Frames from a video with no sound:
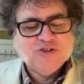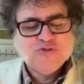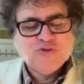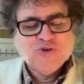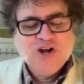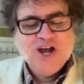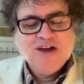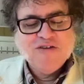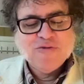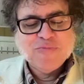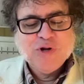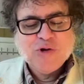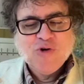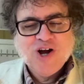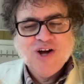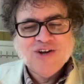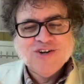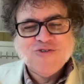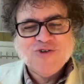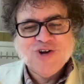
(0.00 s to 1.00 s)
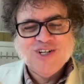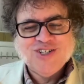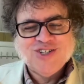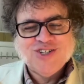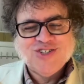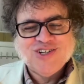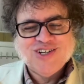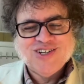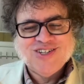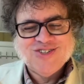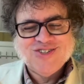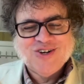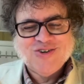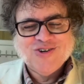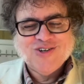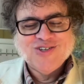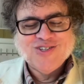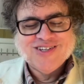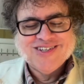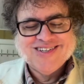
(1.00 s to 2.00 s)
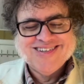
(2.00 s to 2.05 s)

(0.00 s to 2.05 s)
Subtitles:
for having me, Ron. Great to see you as always.